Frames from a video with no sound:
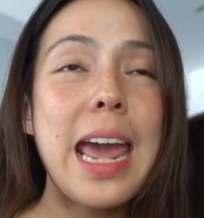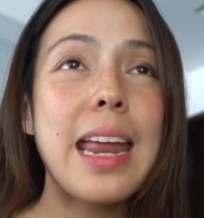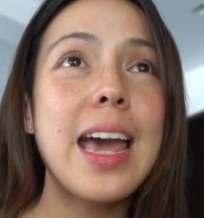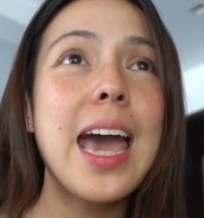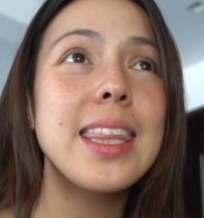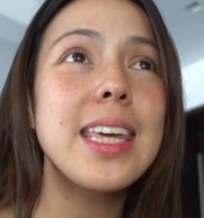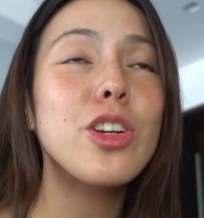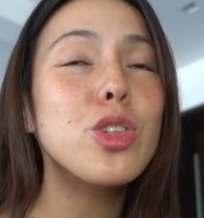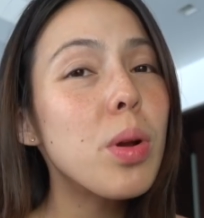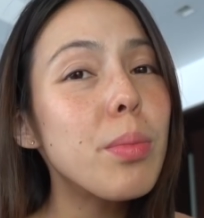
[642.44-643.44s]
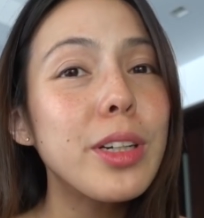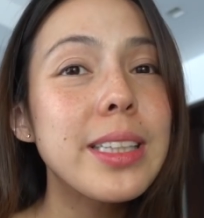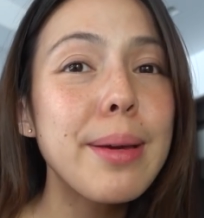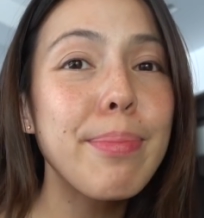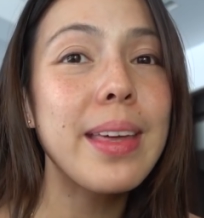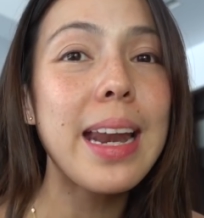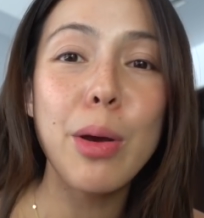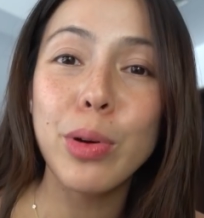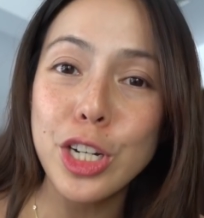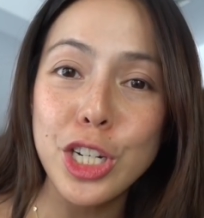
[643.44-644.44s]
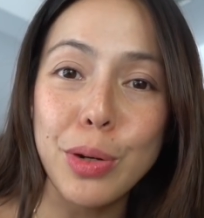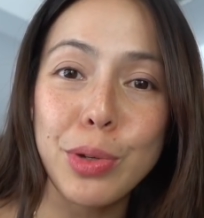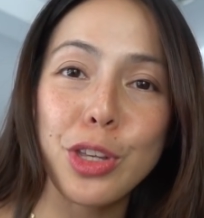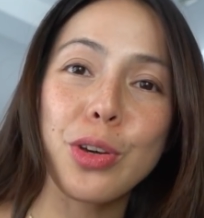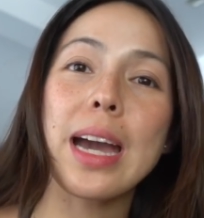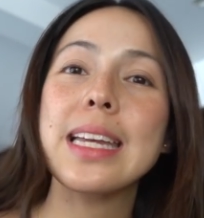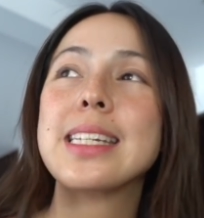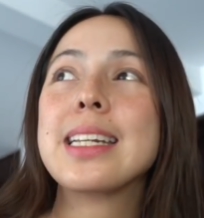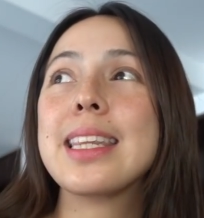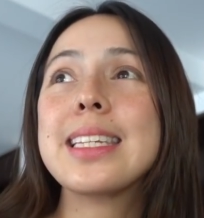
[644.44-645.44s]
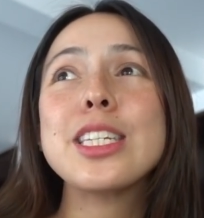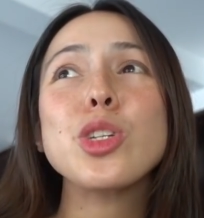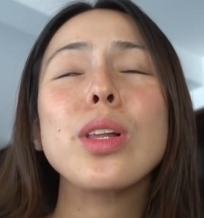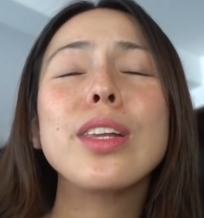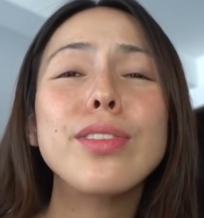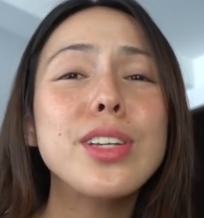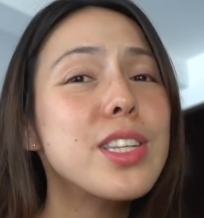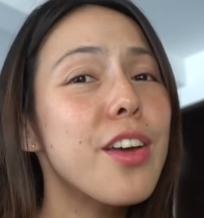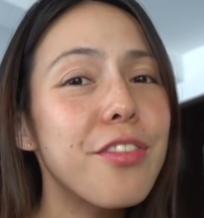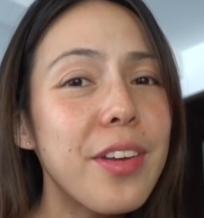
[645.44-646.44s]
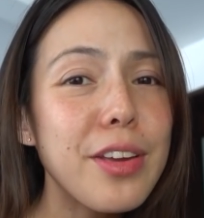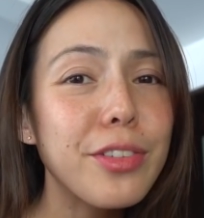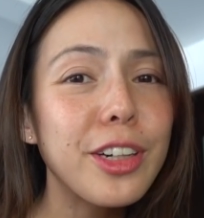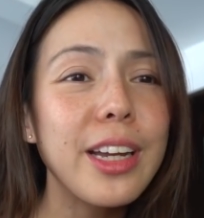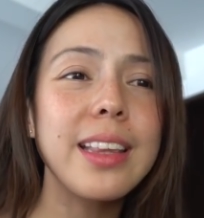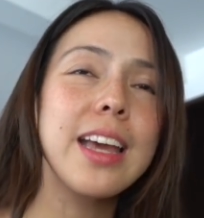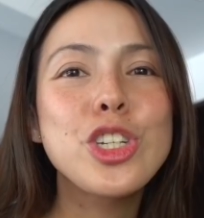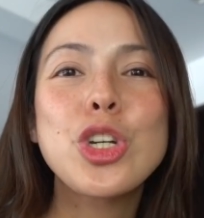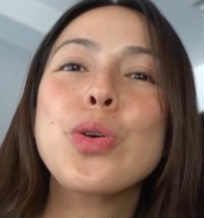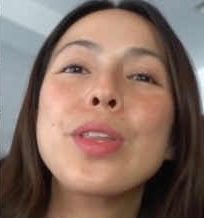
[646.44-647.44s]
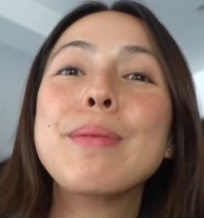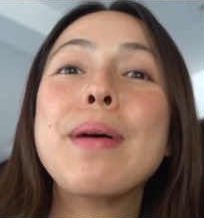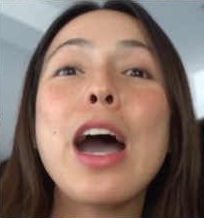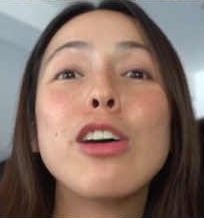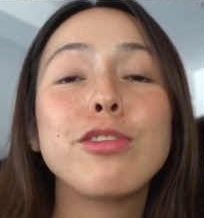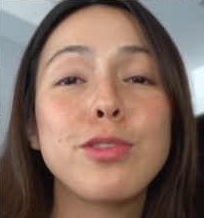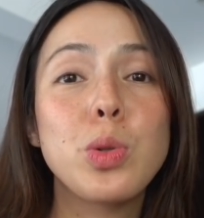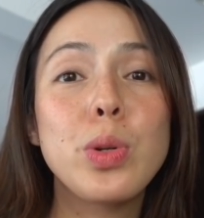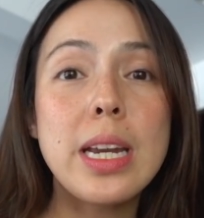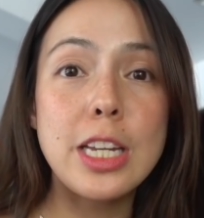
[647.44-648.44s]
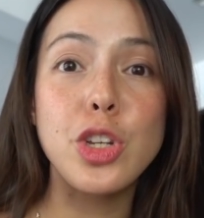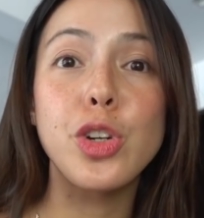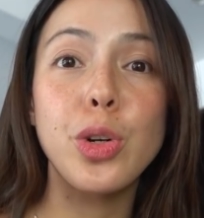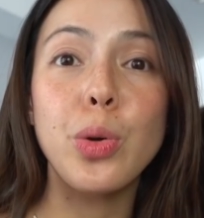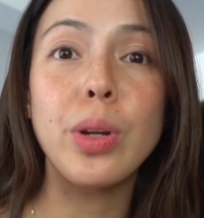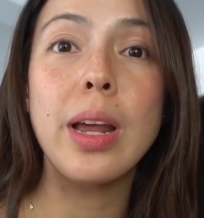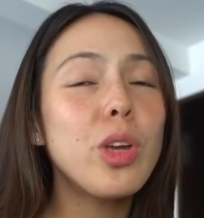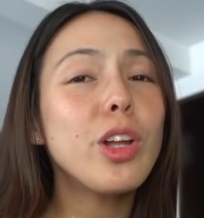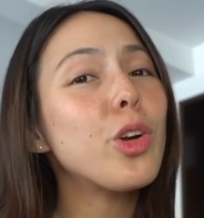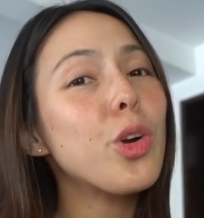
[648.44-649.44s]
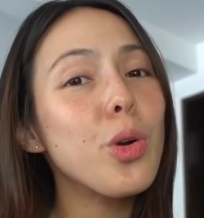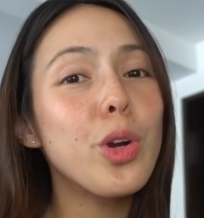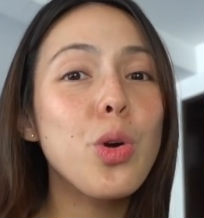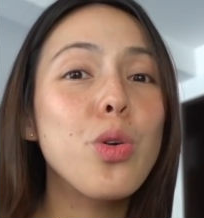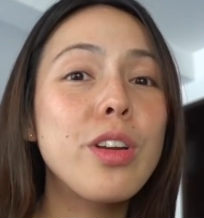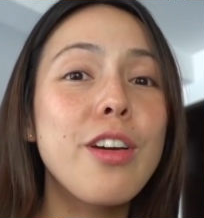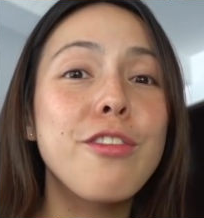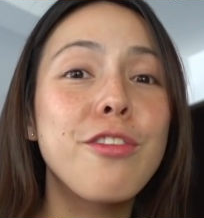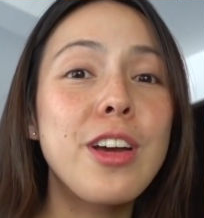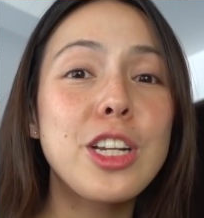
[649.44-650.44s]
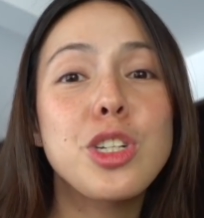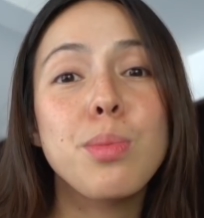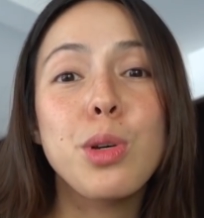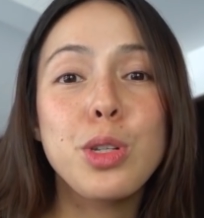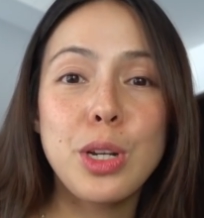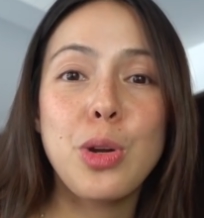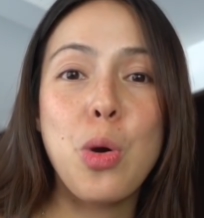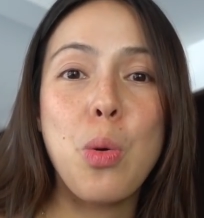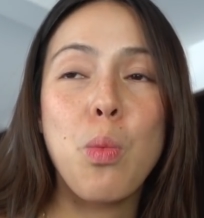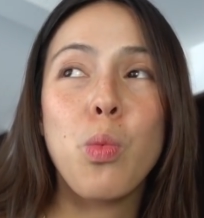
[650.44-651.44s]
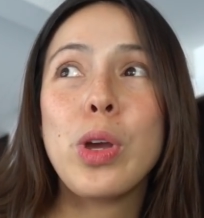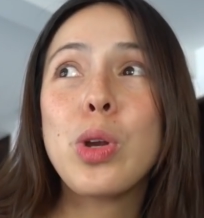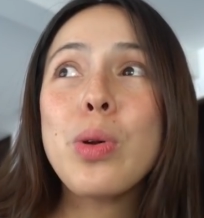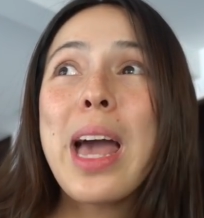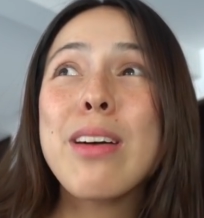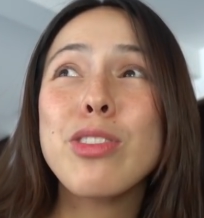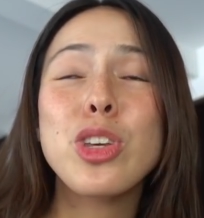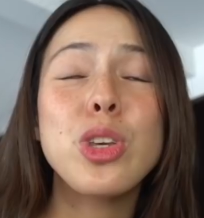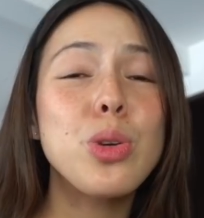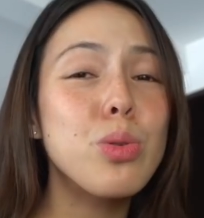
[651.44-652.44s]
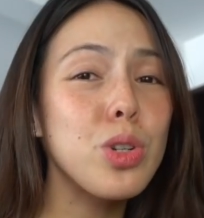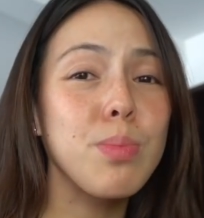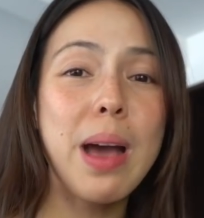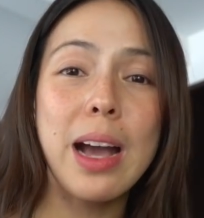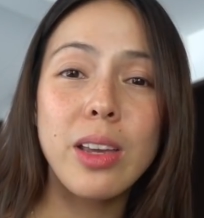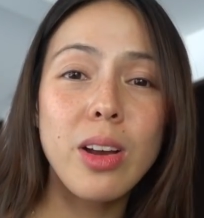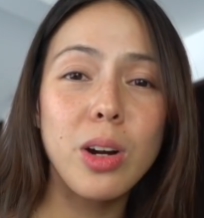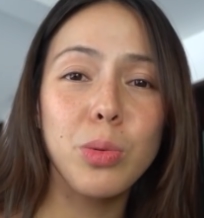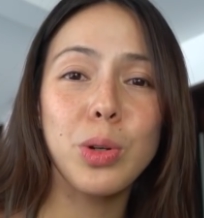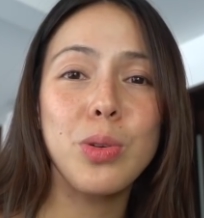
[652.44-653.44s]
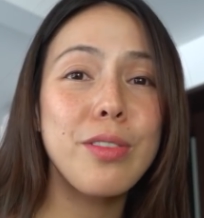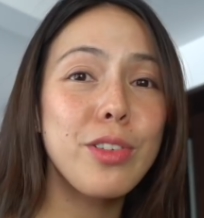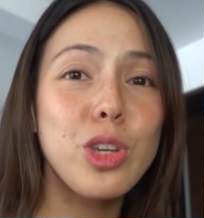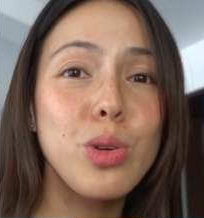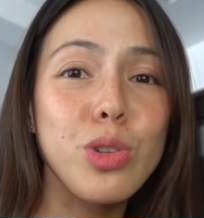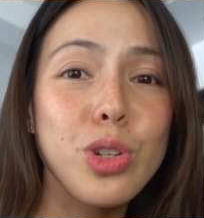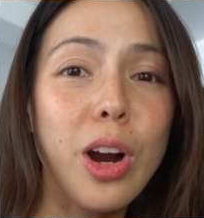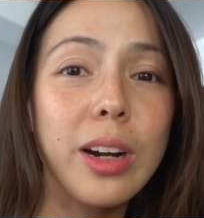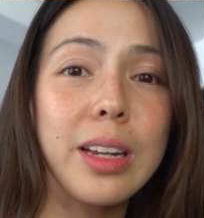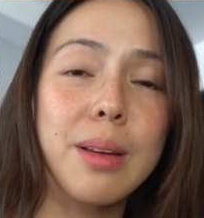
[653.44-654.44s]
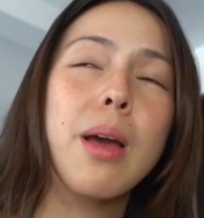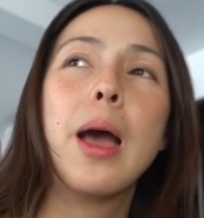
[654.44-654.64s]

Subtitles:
And I think there's one more tip that I want to share with you guys, and this is Olivia's favorite. Show them how food is grown. You can grow your own vegetables at home. We don't have a huge backyard. We don't have a huge garden,